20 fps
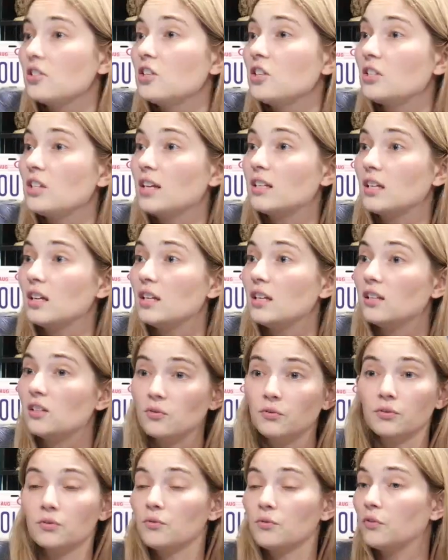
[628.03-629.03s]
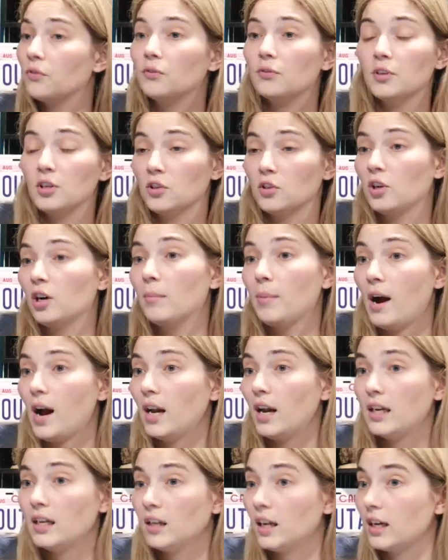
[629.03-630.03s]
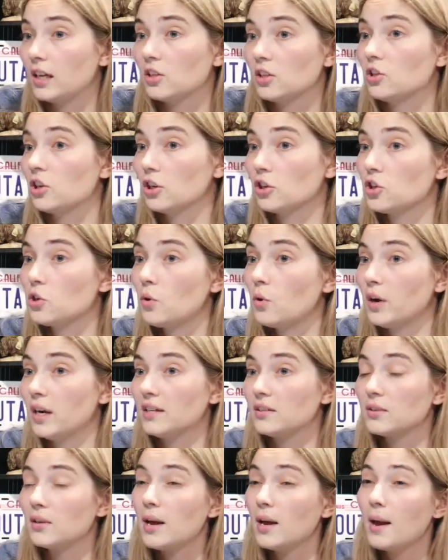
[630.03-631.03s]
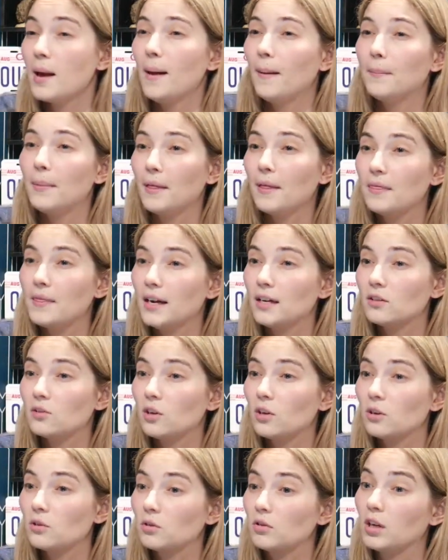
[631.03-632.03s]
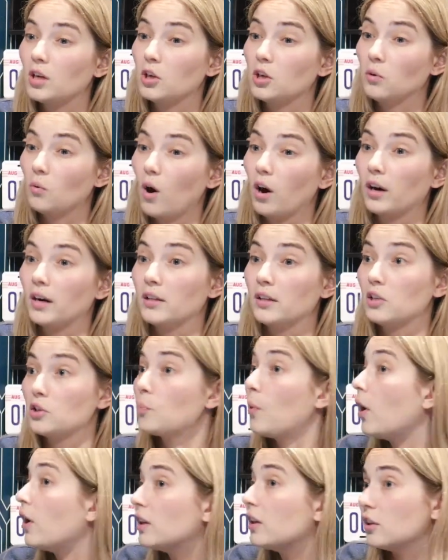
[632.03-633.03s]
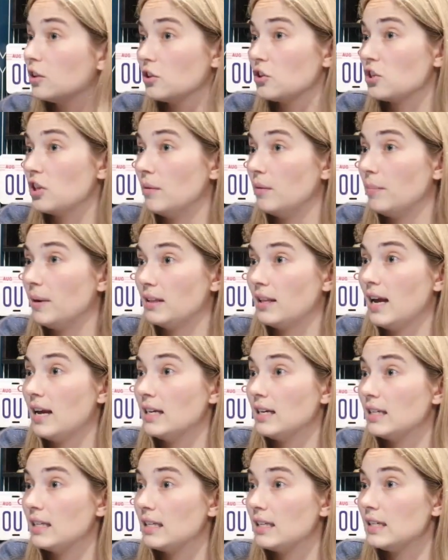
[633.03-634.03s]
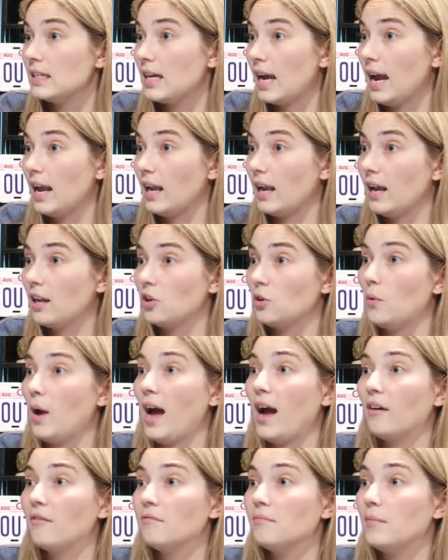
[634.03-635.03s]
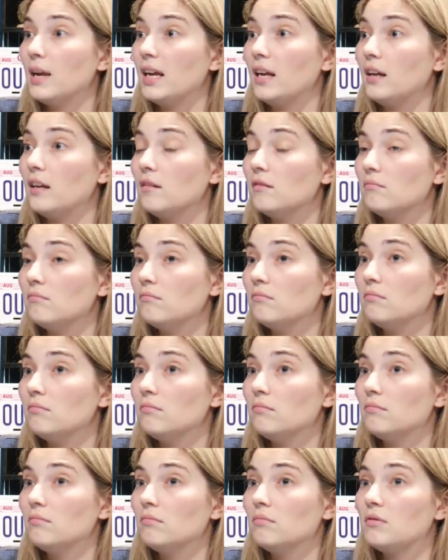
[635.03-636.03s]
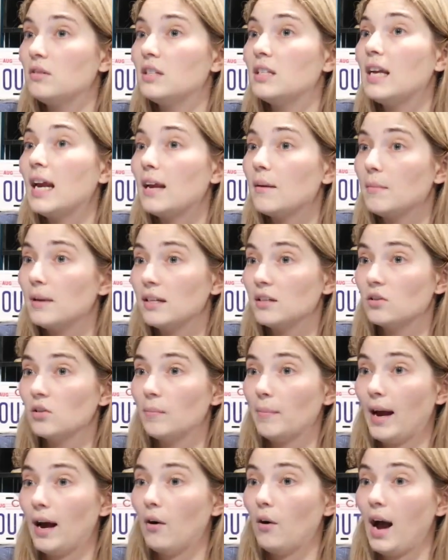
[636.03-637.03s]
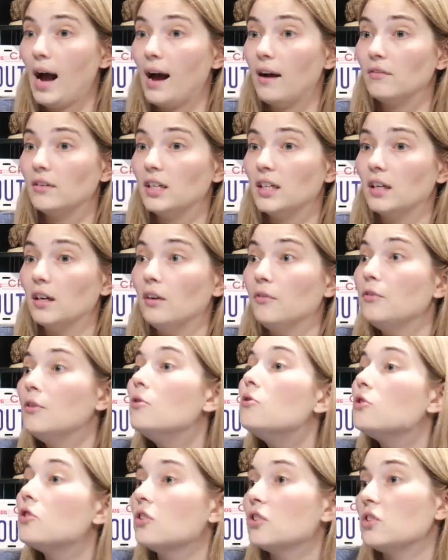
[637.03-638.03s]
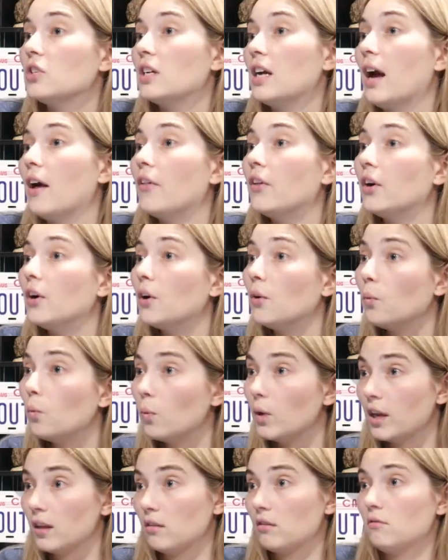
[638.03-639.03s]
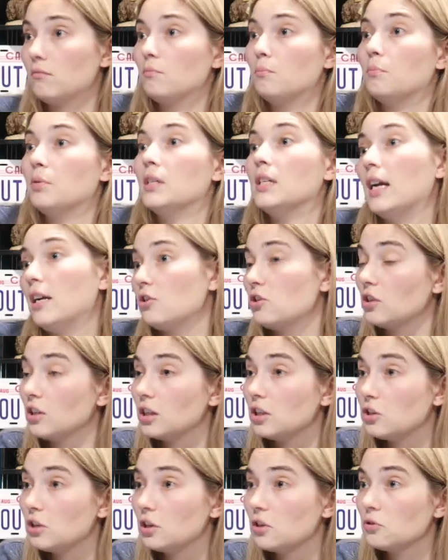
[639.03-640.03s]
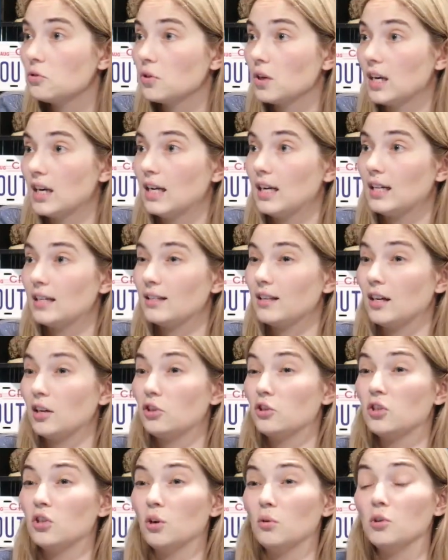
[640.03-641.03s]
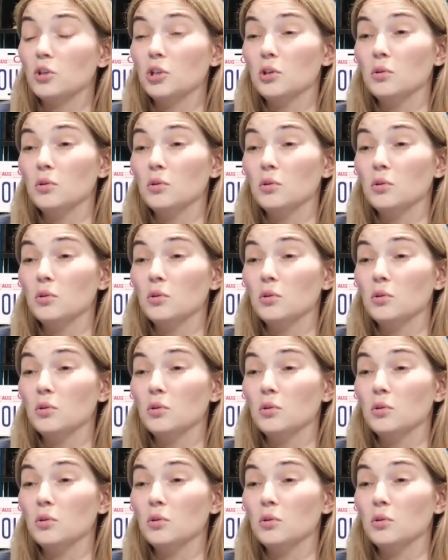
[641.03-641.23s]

says it's her body, like it's her choice. But then it's also like you are in this partnership at the end of the day, and you have made statements about having a future together with potentially children. And it's like, so do